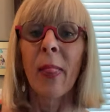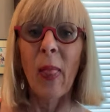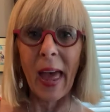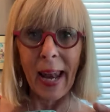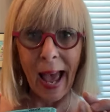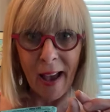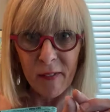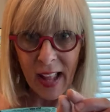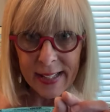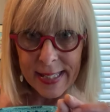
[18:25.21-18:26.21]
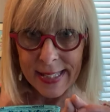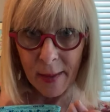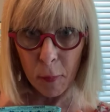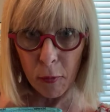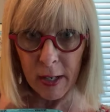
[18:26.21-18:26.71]
that have that
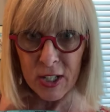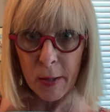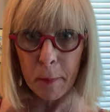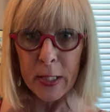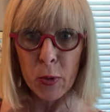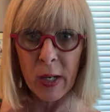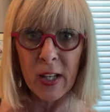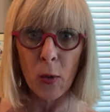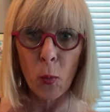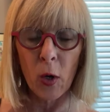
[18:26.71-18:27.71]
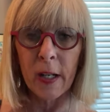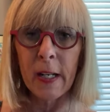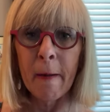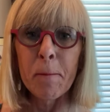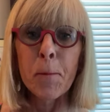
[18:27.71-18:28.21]
separation between the wood,
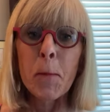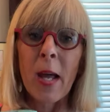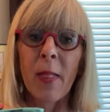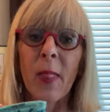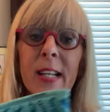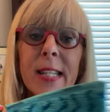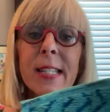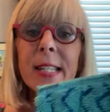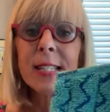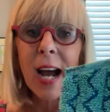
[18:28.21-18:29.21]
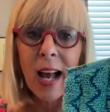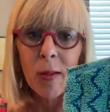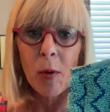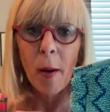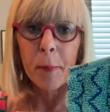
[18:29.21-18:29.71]
this is a tile
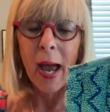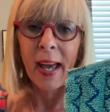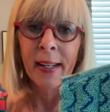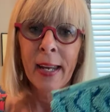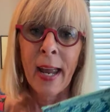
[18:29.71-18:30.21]
mop pad.